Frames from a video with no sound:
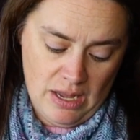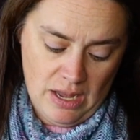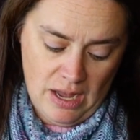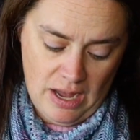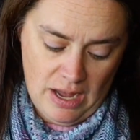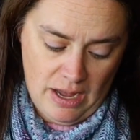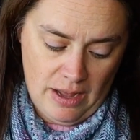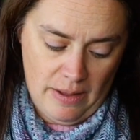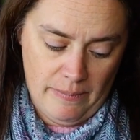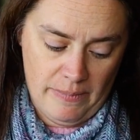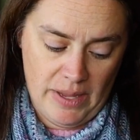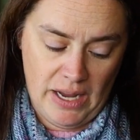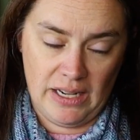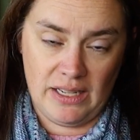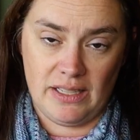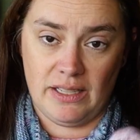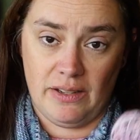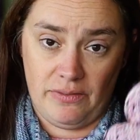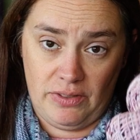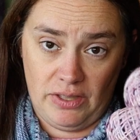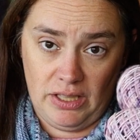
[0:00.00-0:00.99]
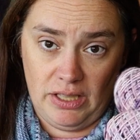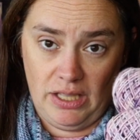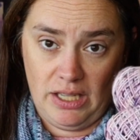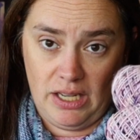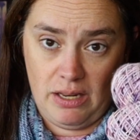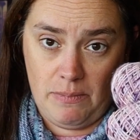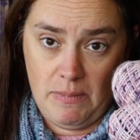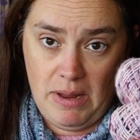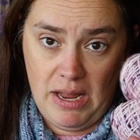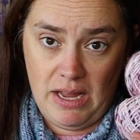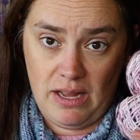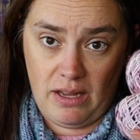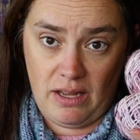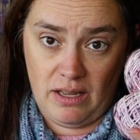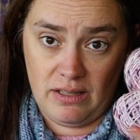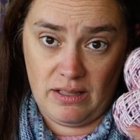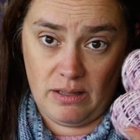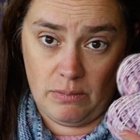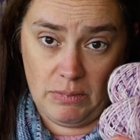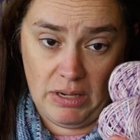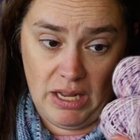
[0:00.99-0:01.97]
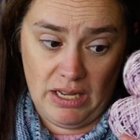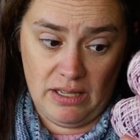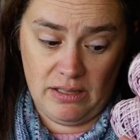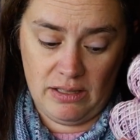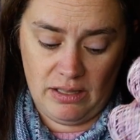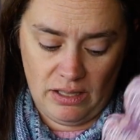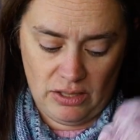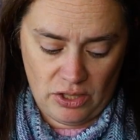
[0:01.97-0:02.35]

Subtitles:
I definitely can make some nice